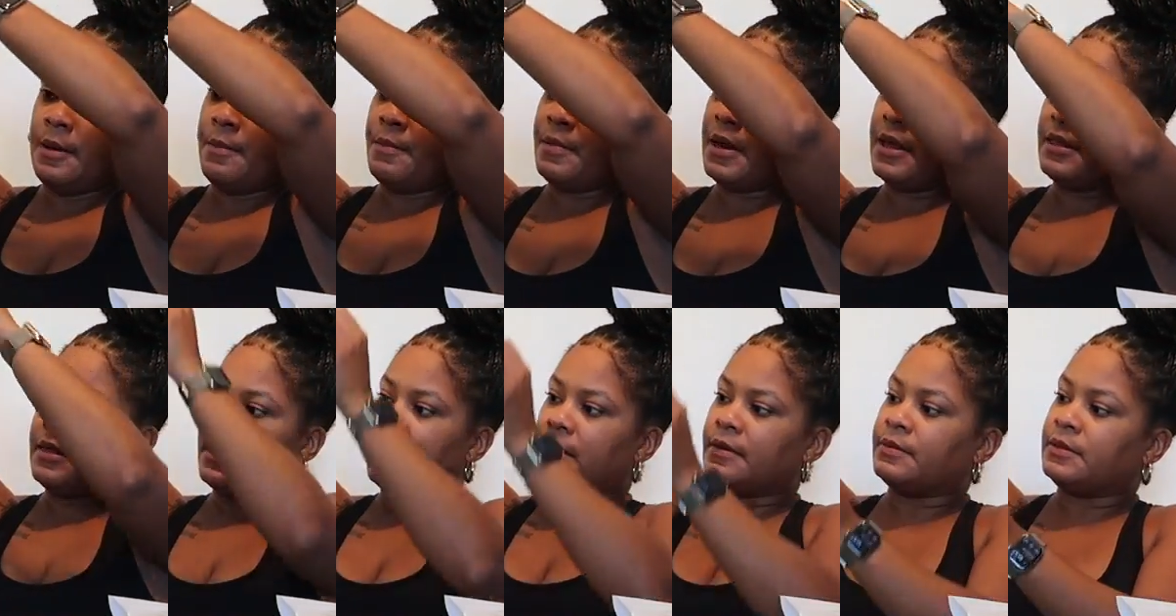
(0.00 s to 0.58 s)
But I
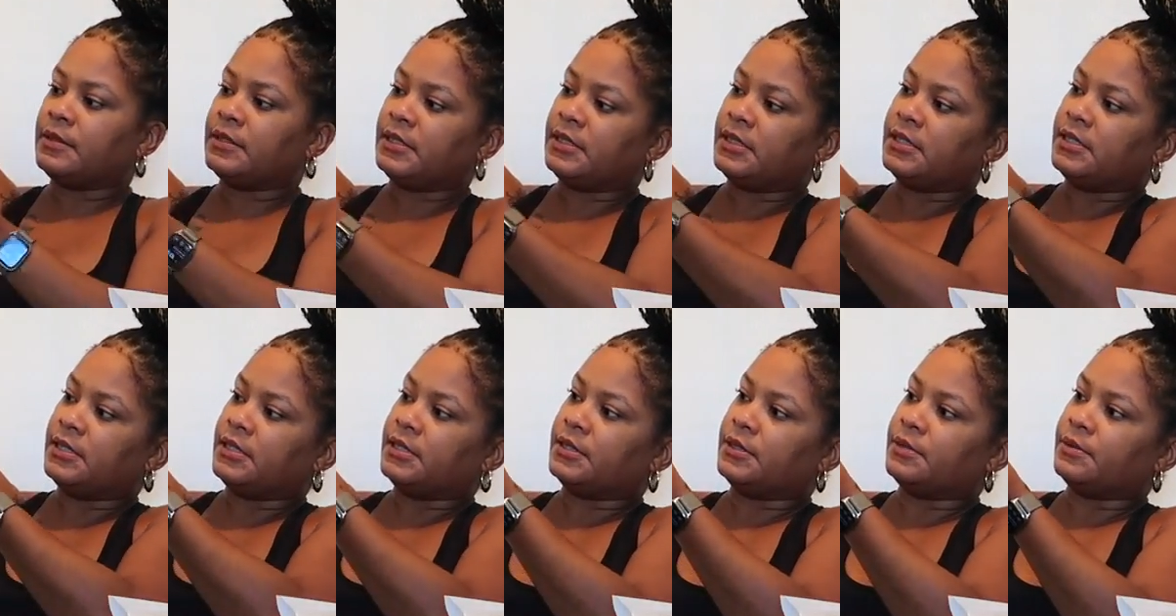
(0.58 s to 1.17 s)
thought it was
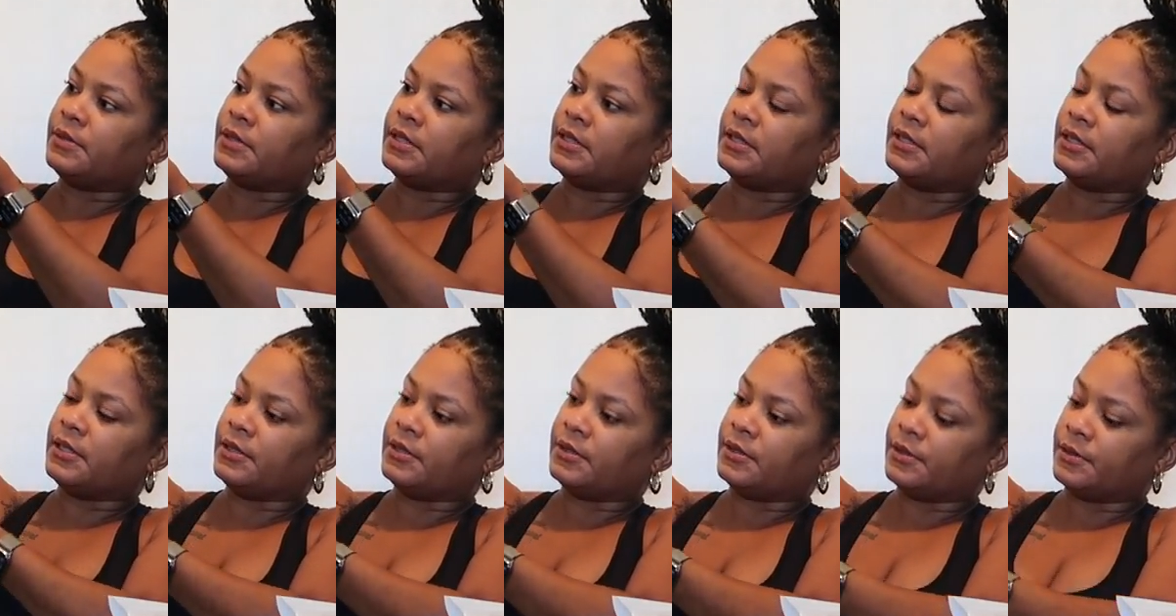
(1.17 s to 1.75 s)
cute with a
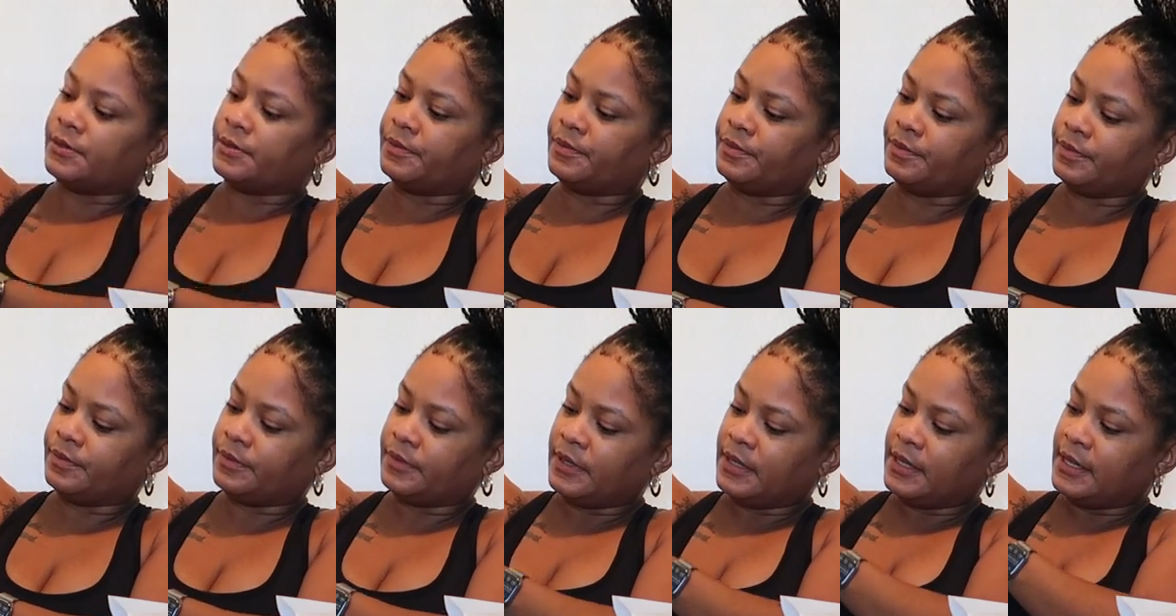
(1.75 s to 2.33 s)
little,
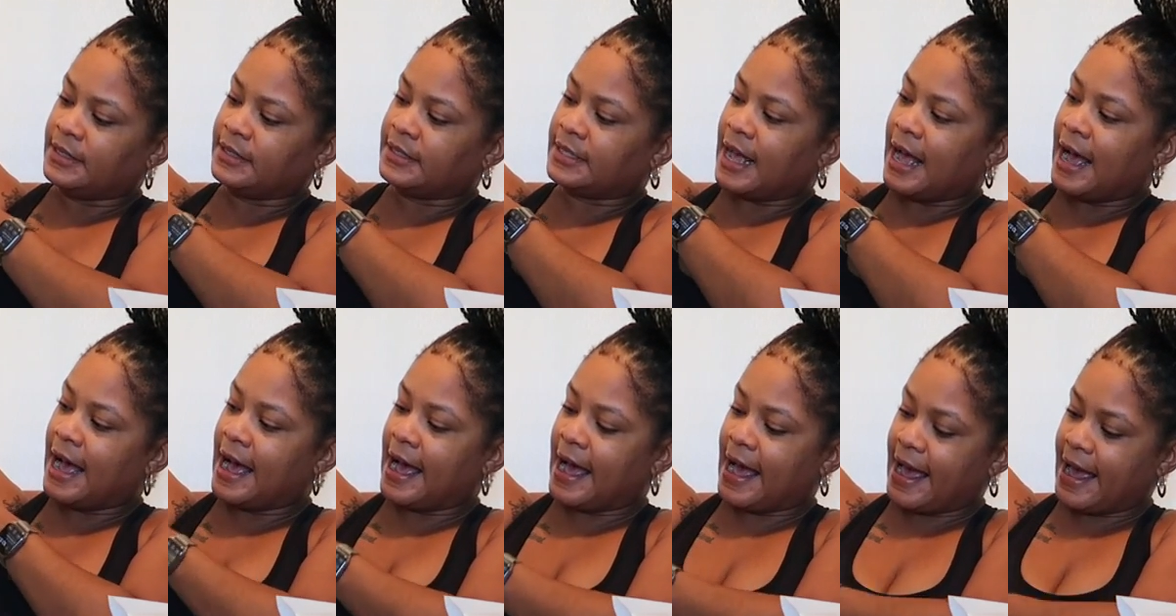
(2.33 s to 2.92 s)
it's a
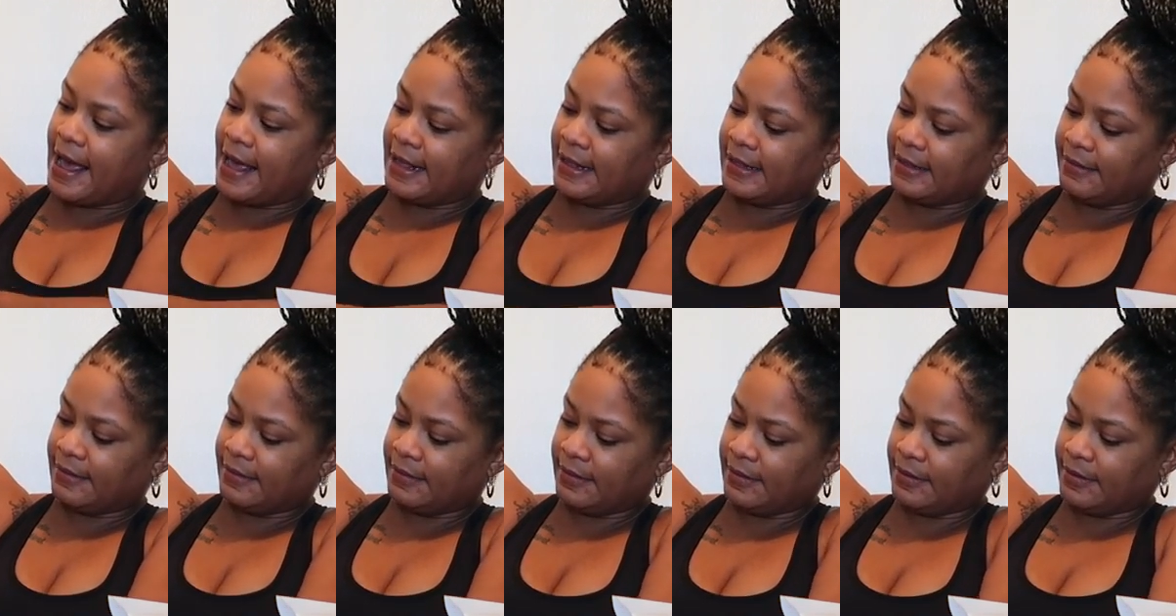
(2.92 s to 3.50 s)

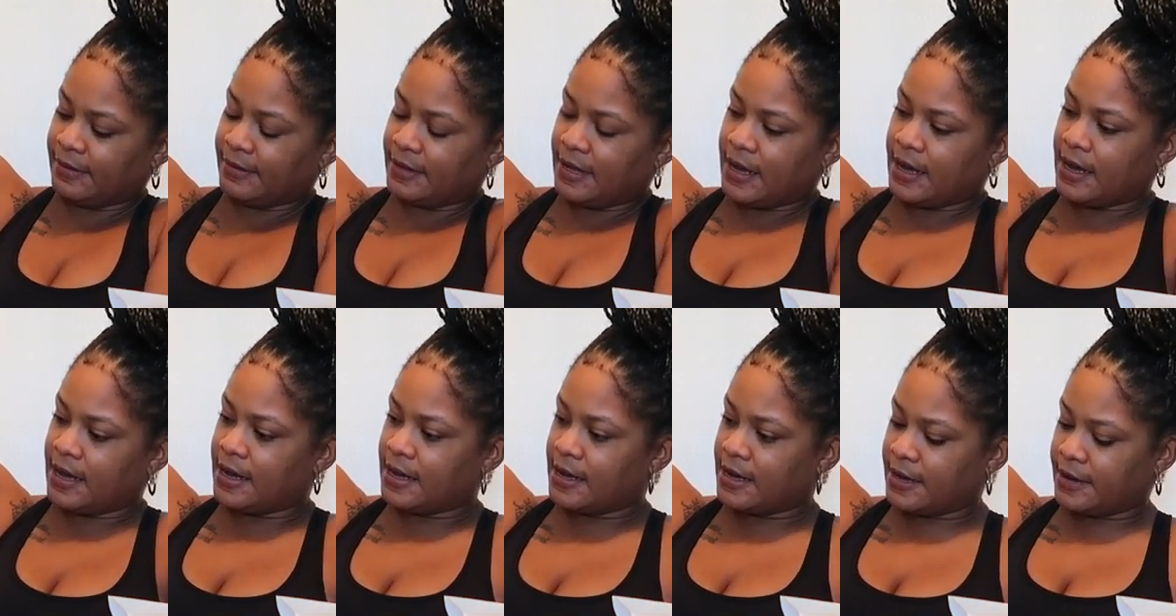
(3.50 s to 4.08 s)

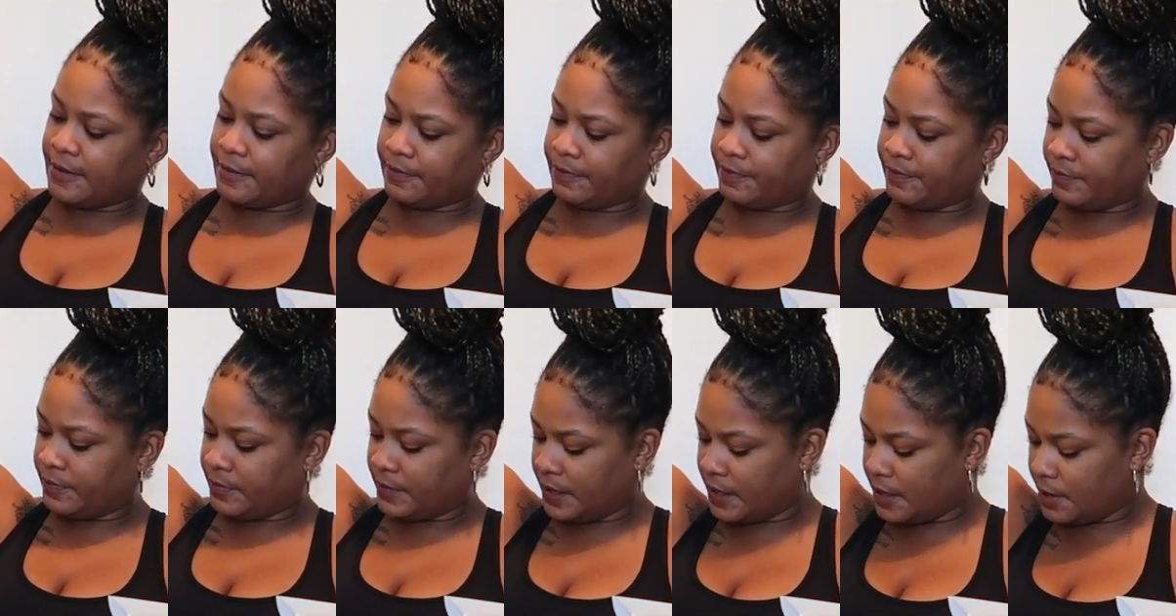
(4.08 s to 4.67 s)
high,
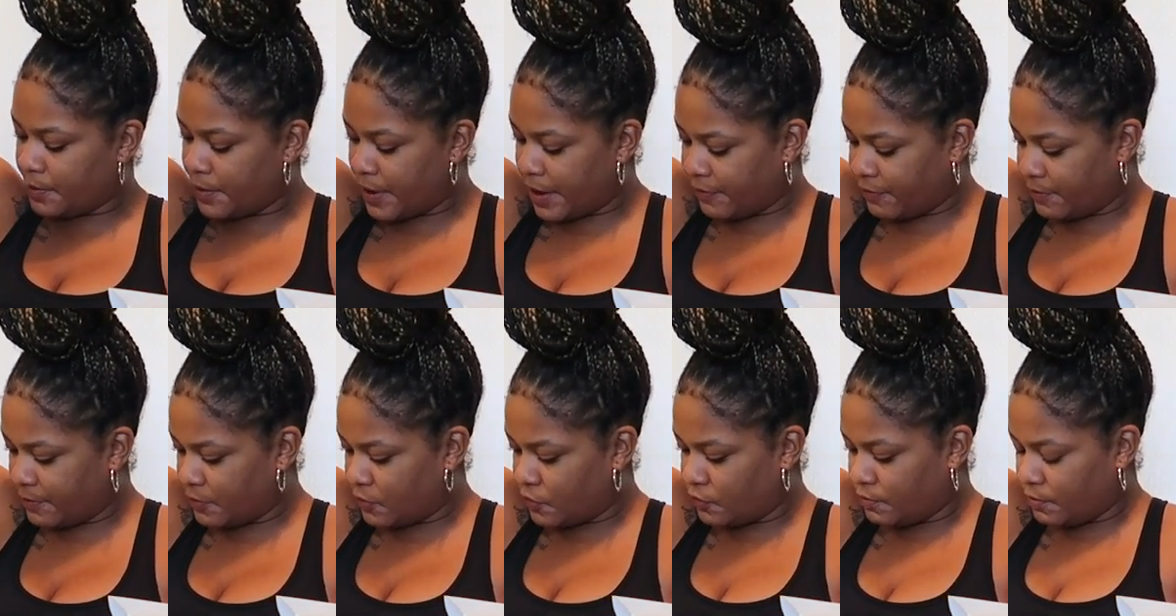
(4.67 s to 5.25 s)
get away
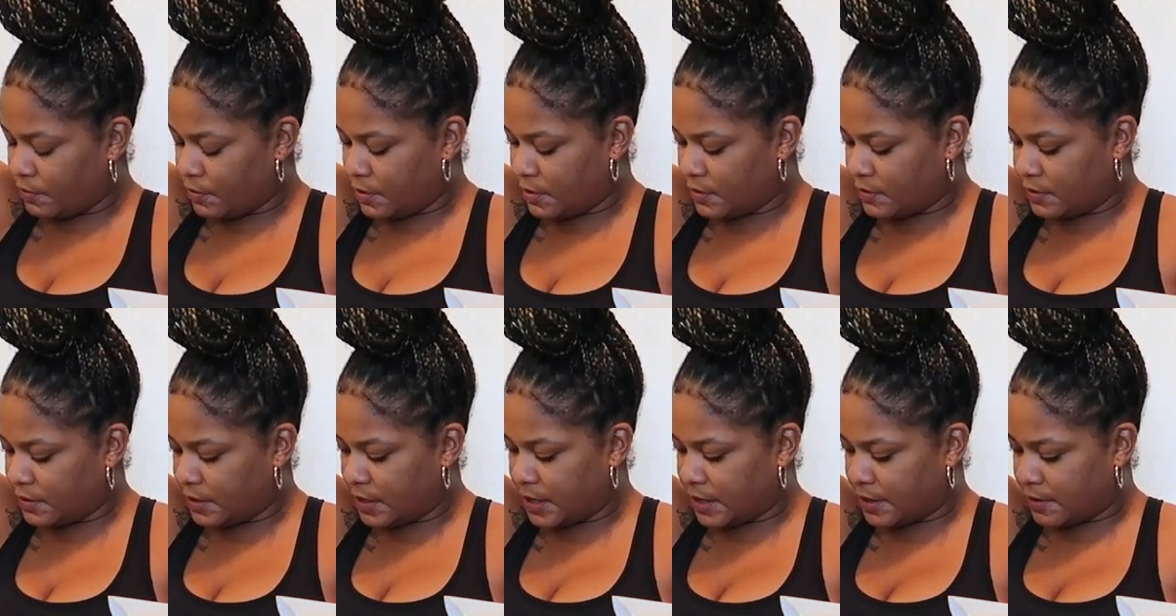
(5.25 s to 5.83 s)
from the
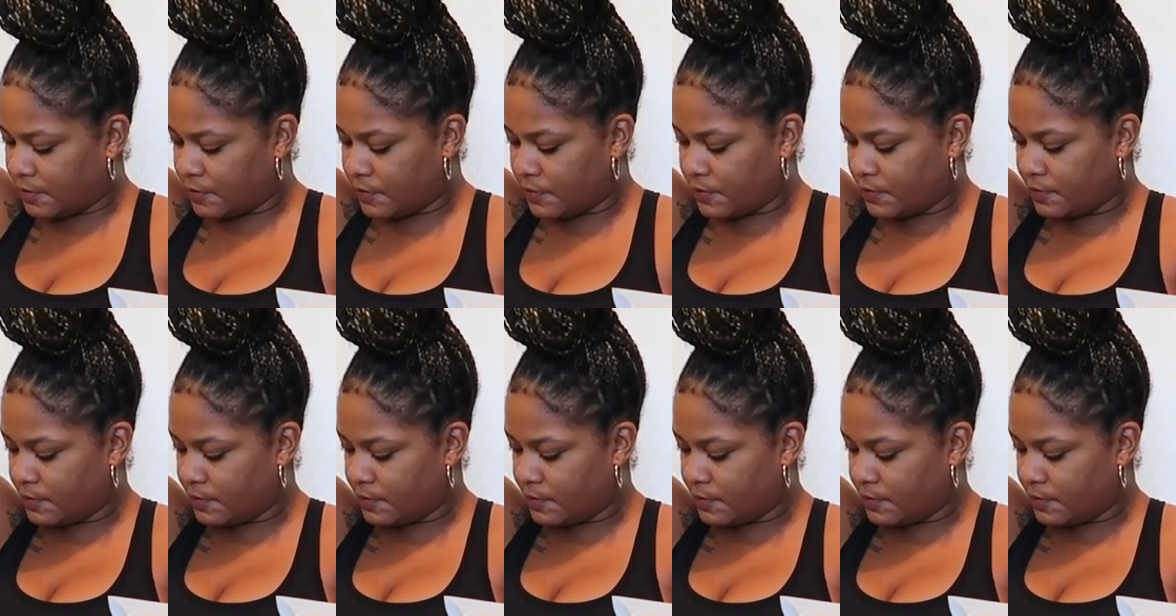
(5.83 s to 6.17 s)
stuff.